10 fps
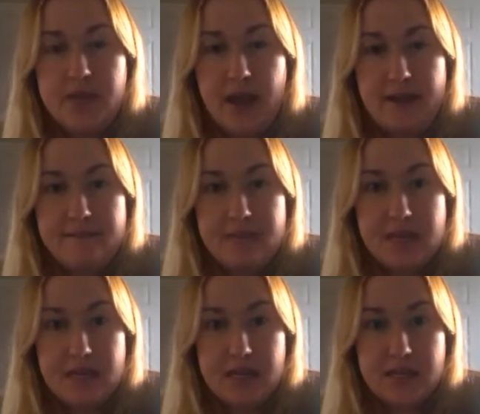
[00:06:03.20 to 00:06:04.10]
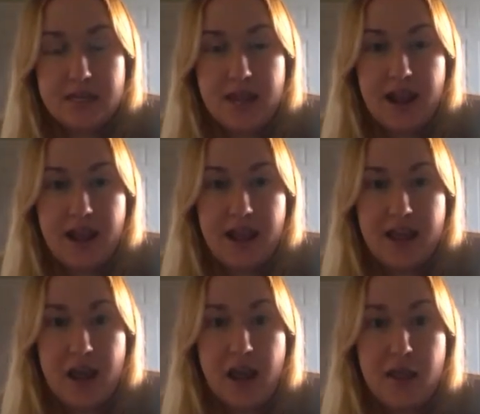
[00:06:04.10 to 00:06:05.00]
the IV in,
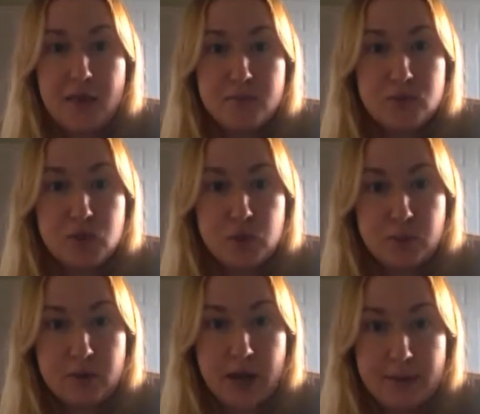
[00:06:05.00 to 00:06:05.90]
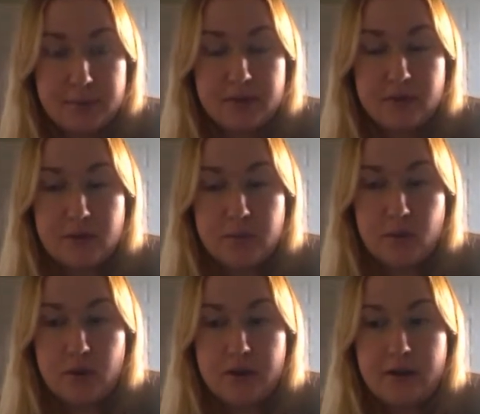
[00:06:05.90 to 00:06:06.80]
and I am super happy to
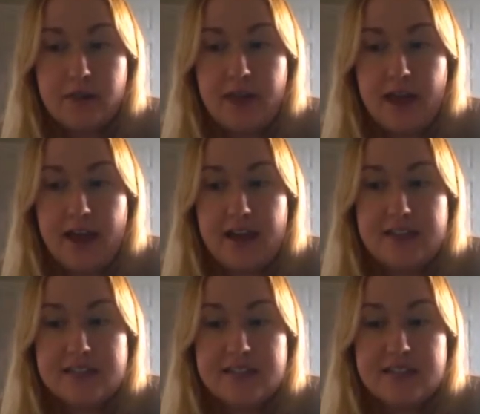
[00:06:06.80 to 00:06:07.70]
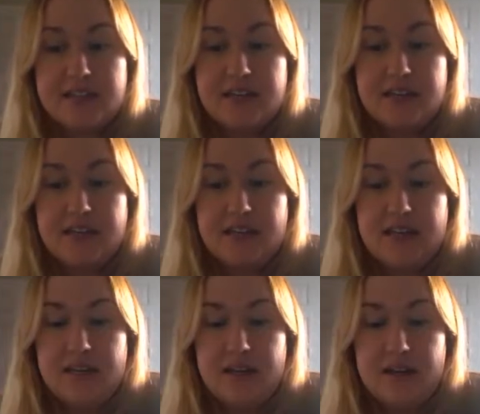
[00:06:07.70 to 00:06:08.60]
report that
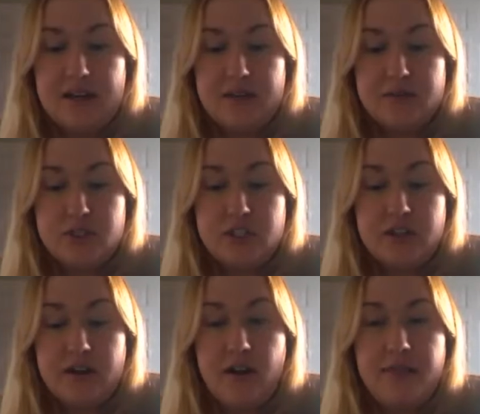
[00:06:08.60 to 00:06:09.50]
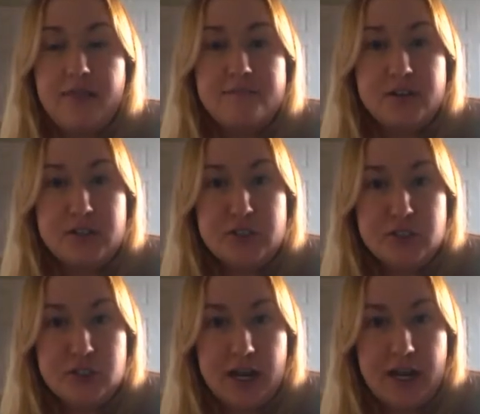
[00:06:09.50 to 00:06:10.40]
she got it on the first
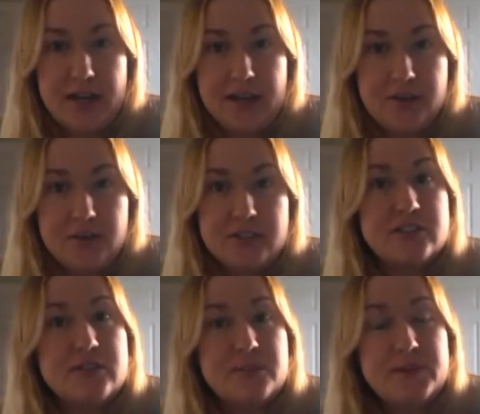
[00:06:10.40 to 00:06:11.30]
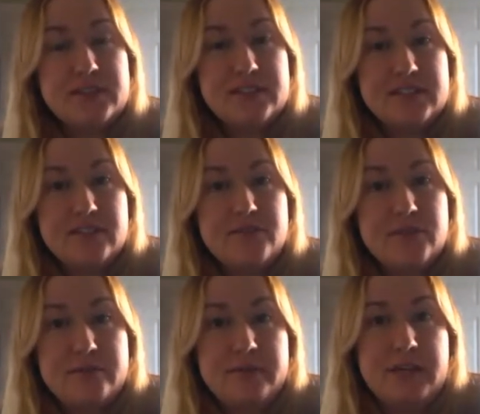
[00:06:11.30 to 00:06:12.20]
try, which is a big deal
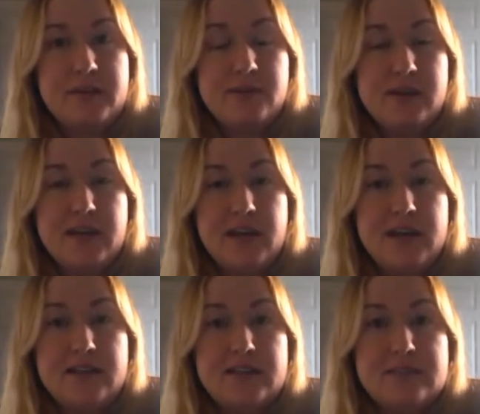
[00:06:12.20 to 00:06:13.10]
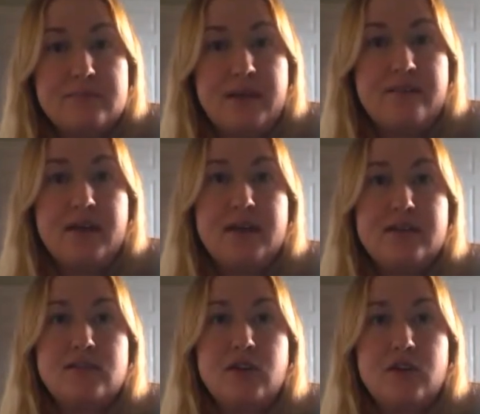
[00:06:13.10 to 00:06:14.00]
for me because my
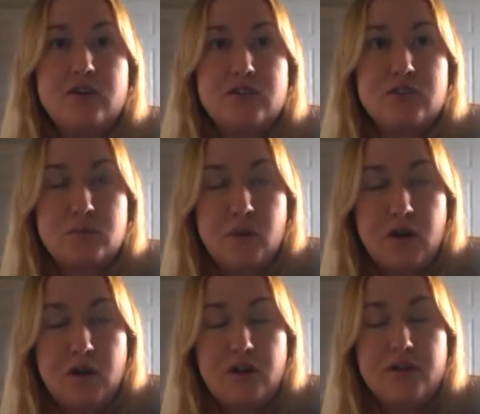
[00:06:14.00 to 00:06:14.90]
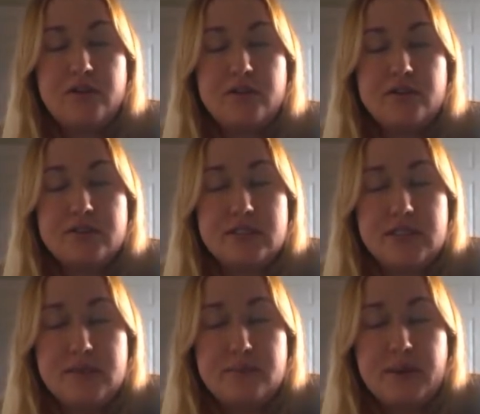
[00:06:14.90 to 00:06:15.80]
veins are small, they're deep,